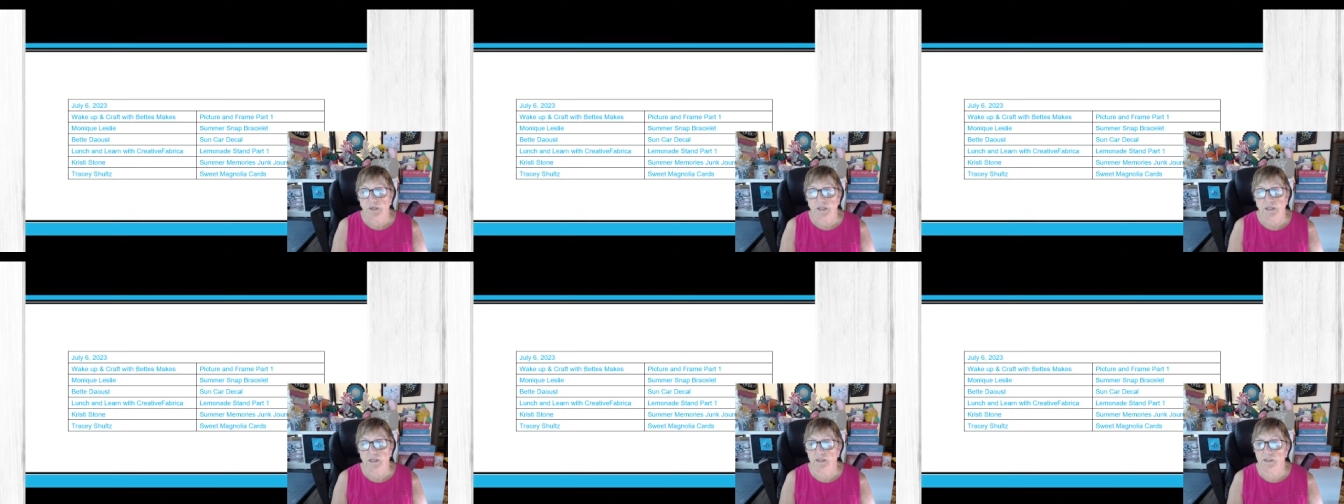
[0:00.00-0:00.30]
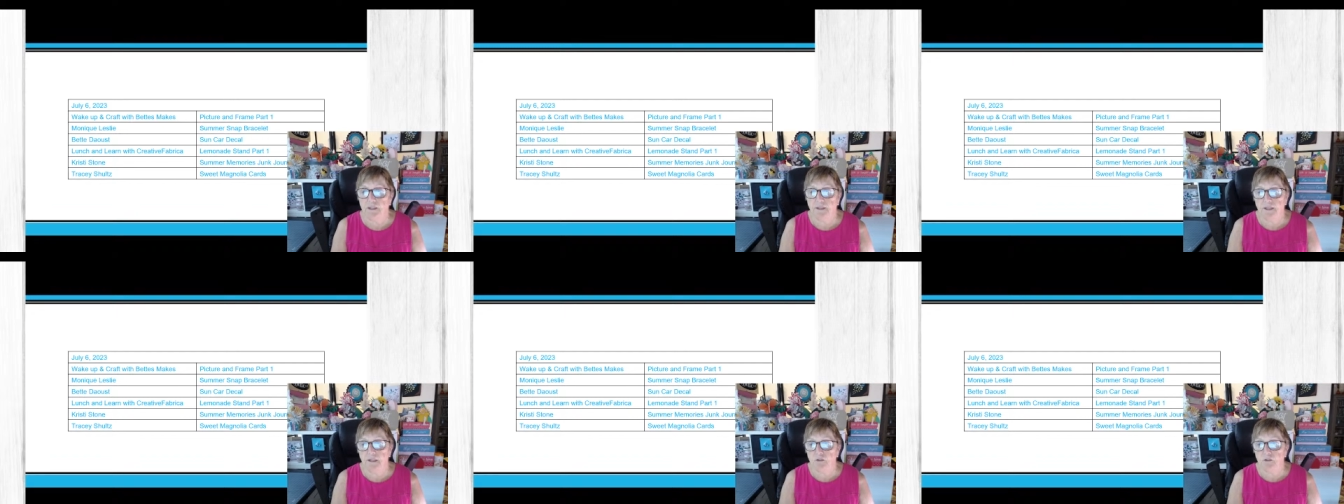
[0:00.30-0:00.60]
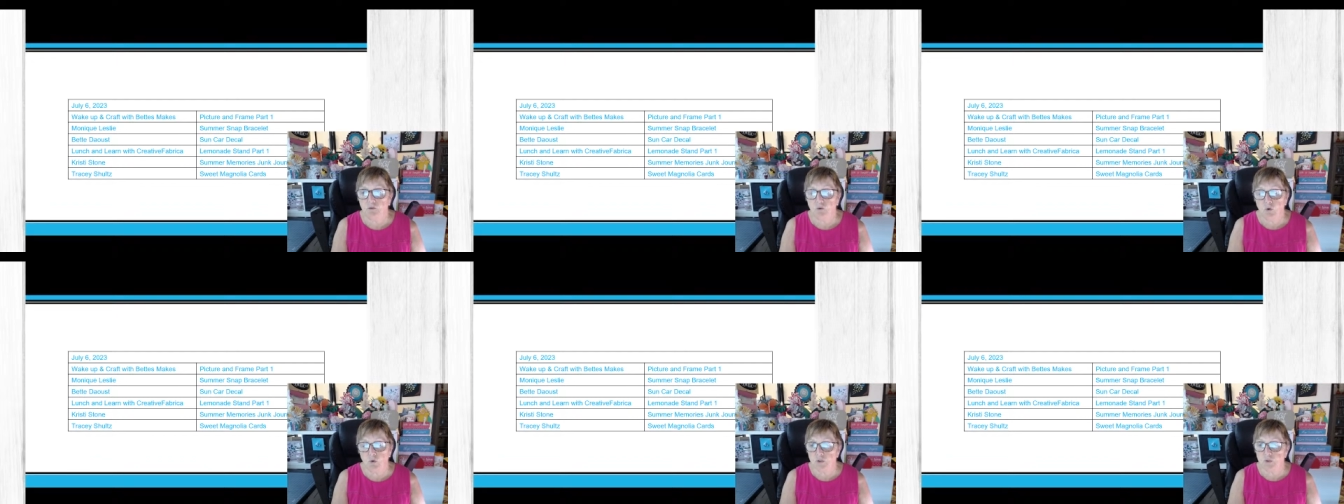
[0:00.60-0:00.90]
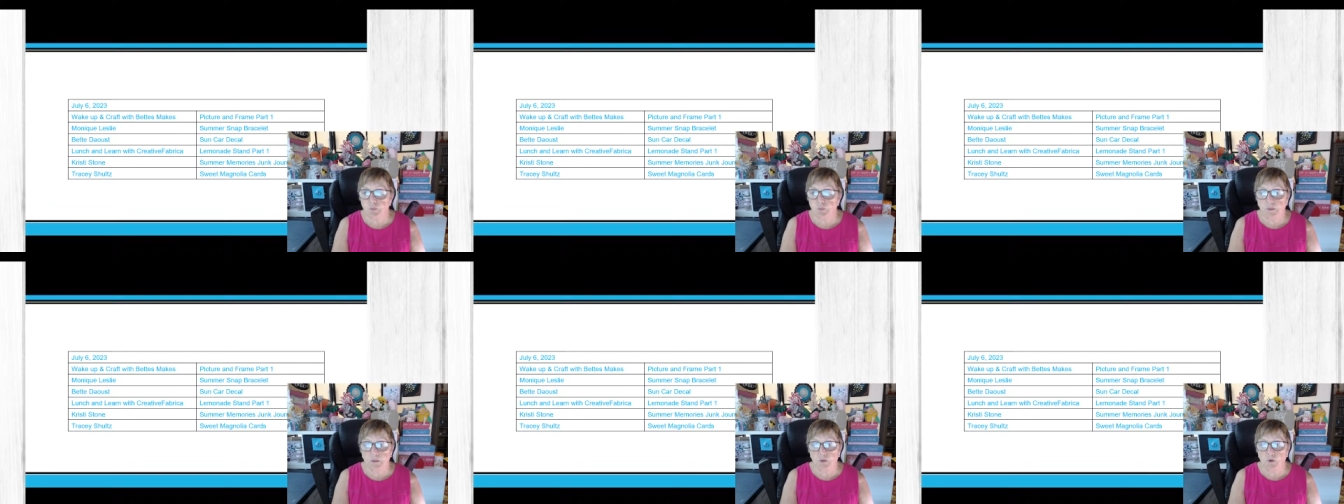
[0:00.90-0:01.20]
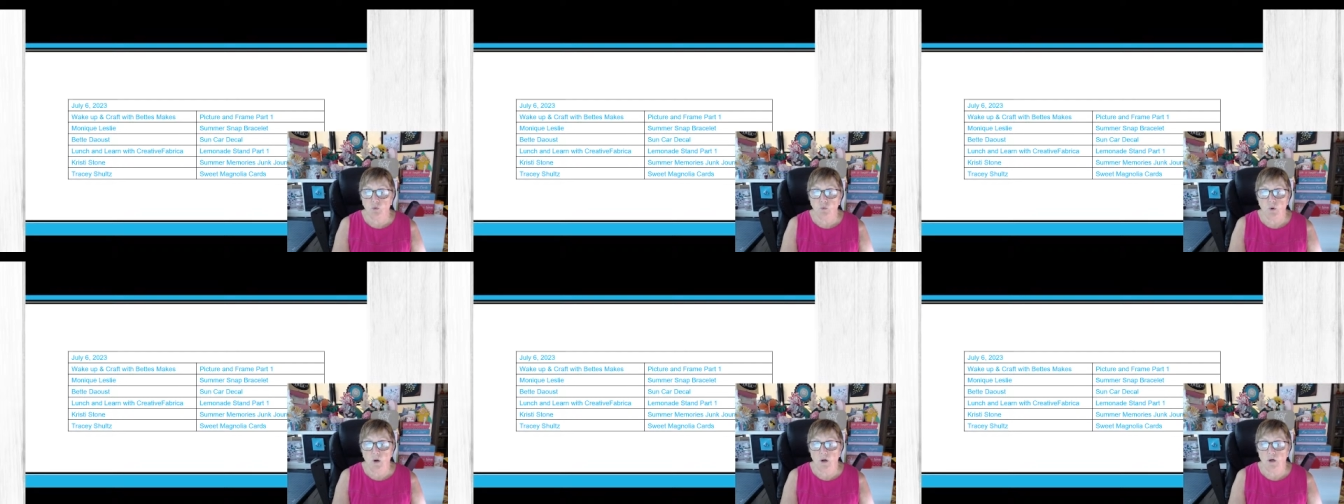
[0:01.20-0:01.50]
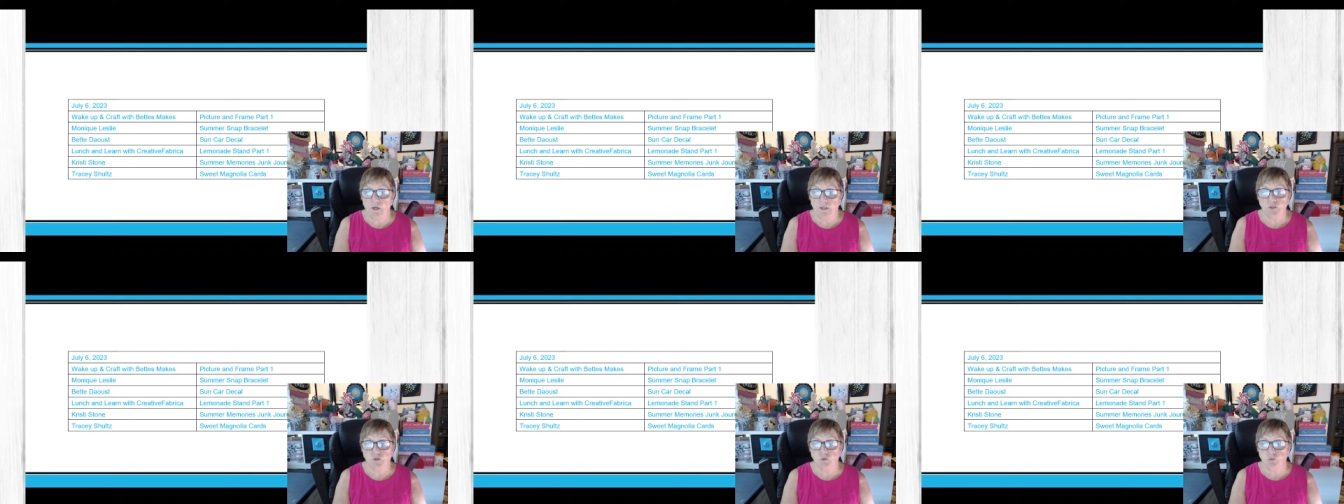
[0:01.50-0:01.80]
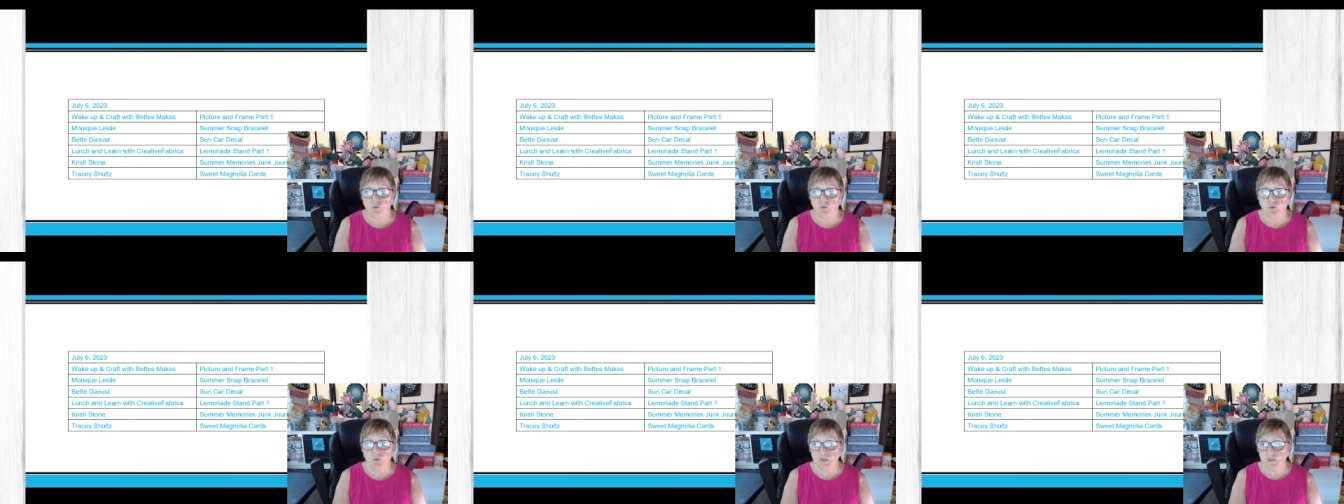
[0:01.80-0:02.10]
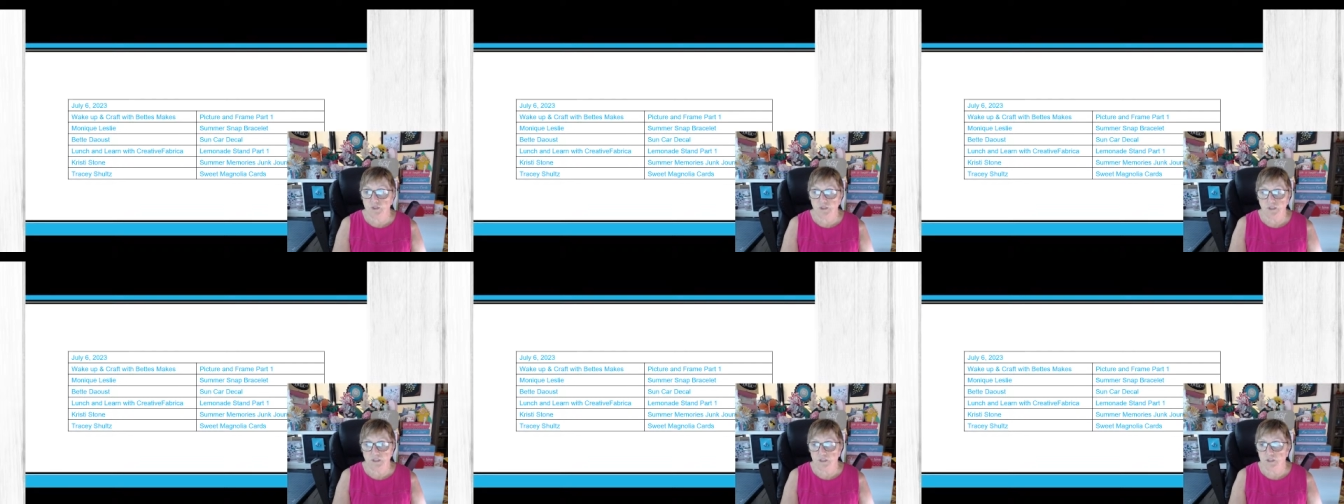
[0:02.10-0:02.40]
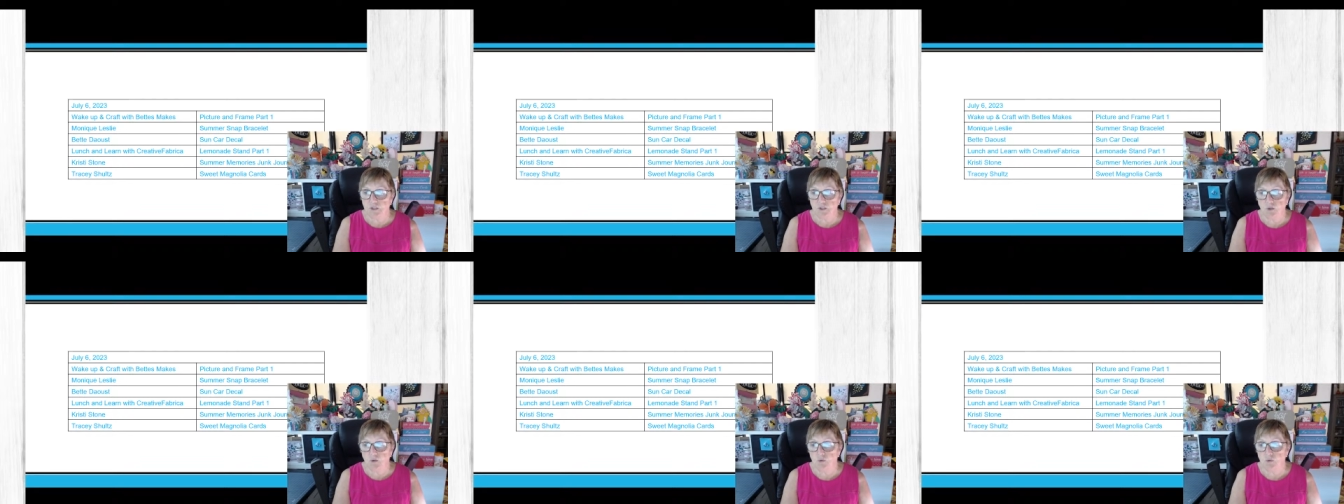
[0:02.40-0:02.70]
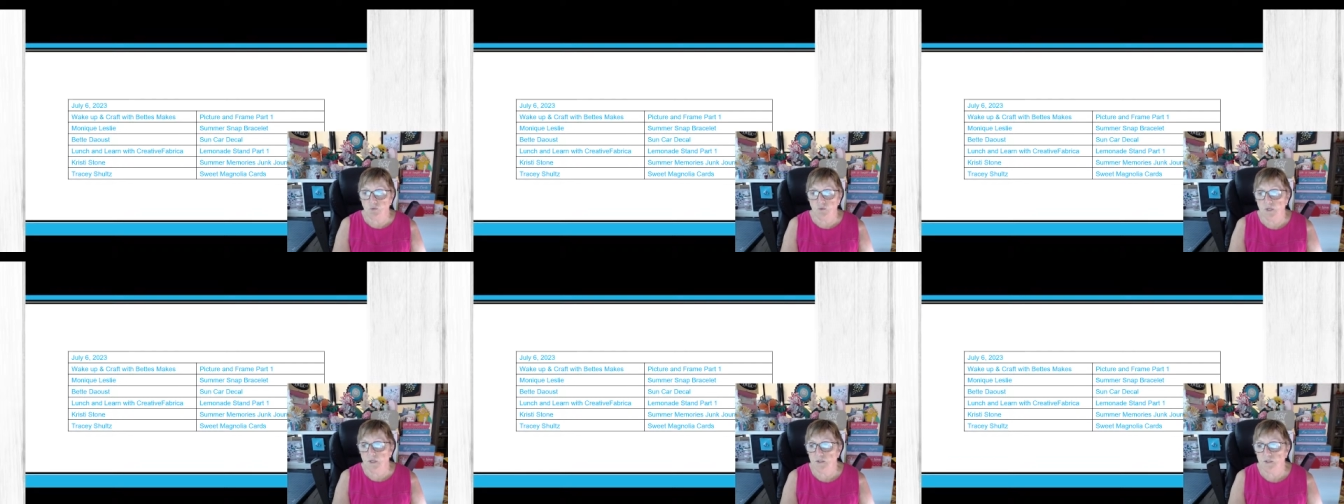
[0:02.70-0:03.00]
And then, of course, we go on to Christy Stone,